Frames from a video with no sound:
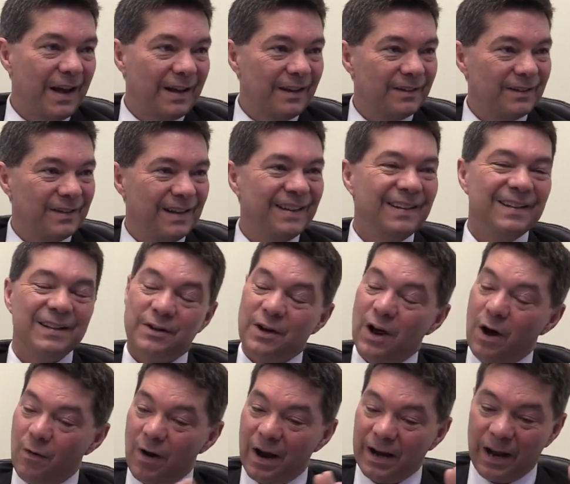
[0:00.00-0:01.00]
Not mine.
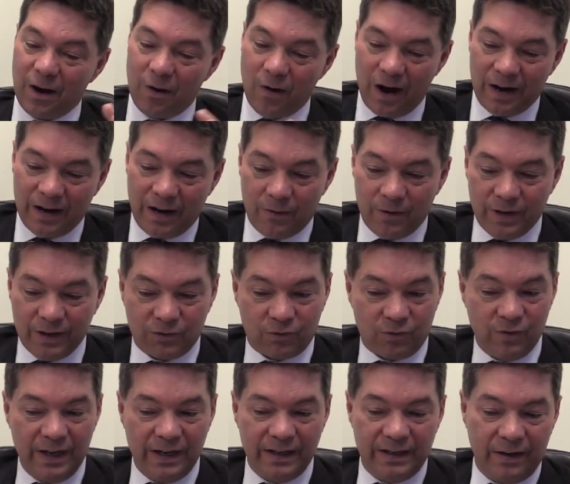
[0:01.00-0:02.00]
No, I know, and it's
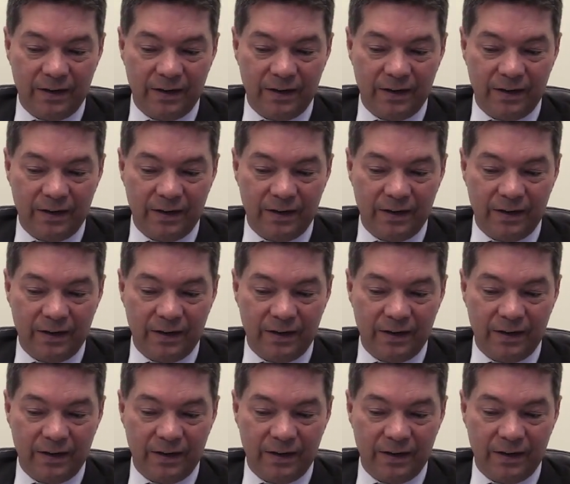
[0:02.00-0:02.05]
really